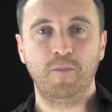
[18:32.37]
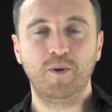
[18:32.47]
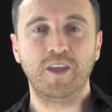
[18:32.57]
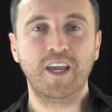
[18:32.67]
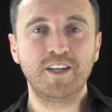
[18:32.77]

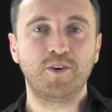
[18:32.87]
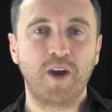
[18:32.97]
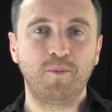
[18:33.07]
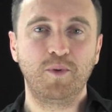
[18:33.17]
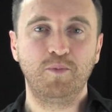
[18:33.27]
When you
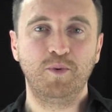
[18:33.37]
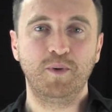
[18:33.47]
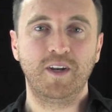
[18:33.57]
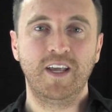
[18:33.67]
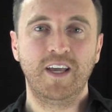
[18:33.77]
interact with a
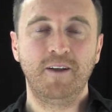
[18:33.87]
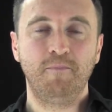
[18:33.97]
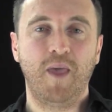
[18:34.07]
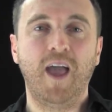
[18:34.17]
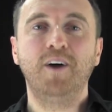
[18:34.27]
woman,
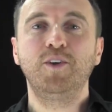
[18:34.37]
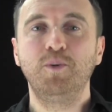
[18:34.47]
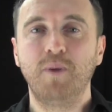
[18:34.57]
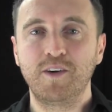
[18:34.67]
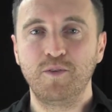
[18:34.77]
how do
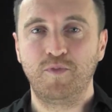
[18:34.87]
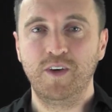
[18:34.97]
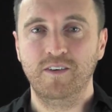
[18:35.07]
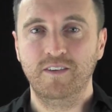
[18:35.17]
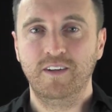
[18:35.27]
you make her
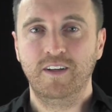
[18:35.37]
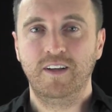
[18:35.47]
feel?